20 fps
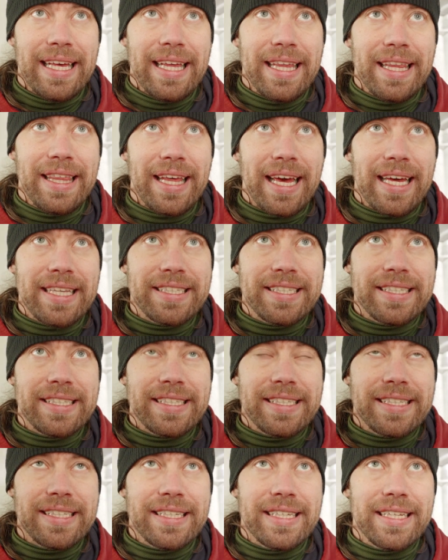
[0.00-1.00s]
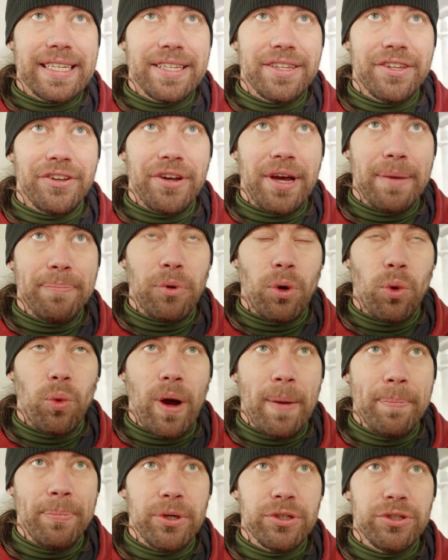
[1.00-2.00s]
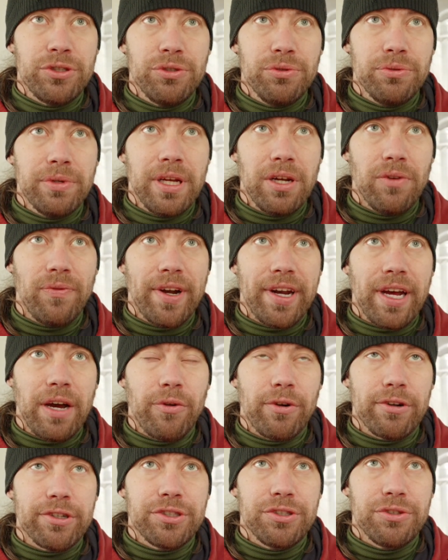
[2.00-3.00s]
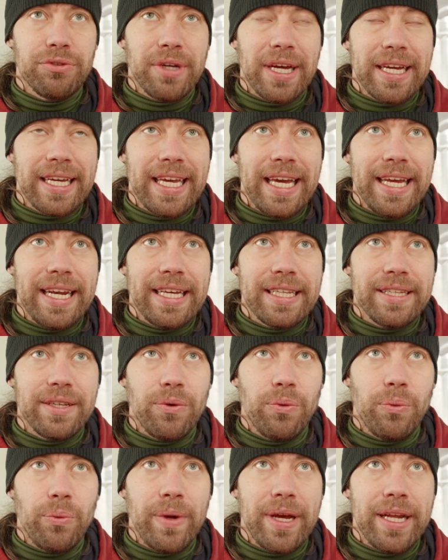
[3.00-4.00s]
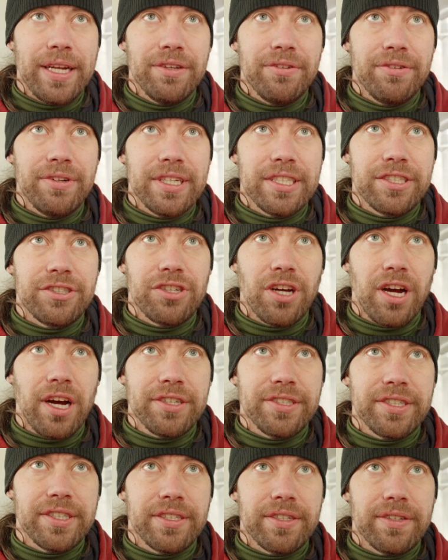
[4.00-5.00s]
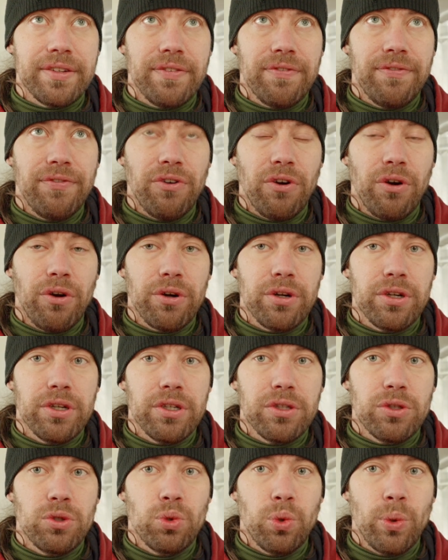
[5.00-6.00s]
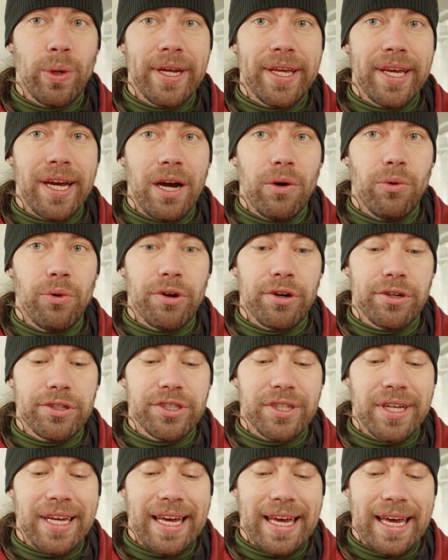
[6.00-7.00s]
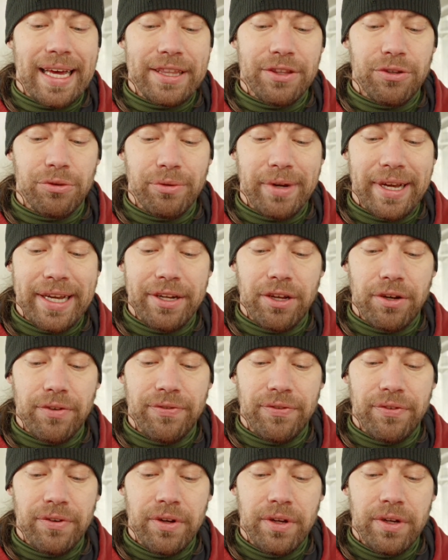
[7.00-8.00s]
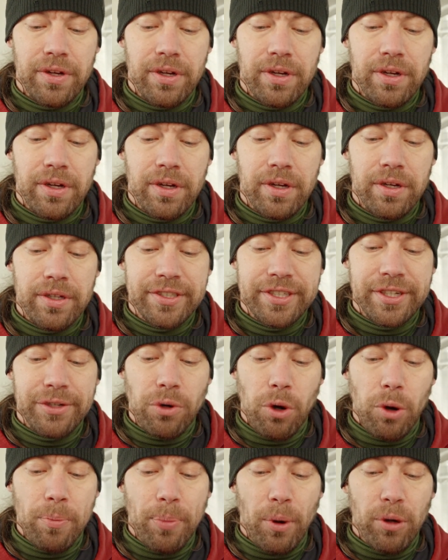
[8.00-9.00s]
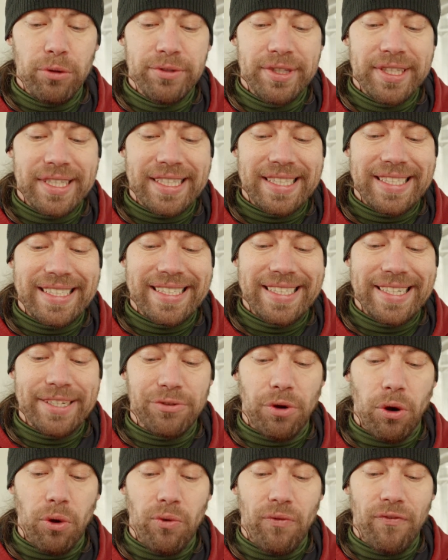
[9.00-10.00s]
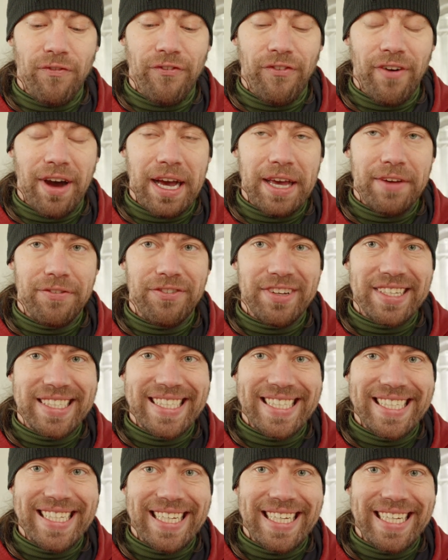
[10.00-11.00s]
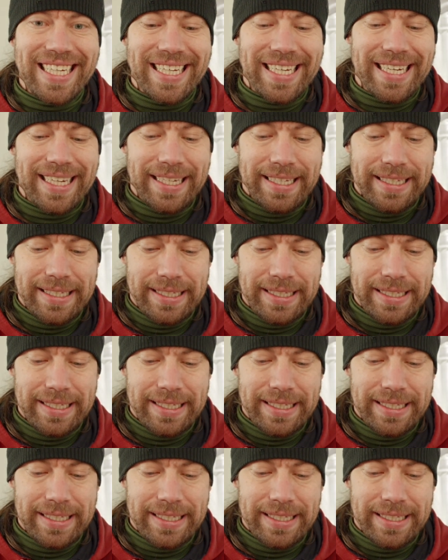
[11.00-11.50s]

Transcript: that's the number 1.2 kilowatt hours. You can get it when you discharge it for 20 hours at the rate of 0.05 C.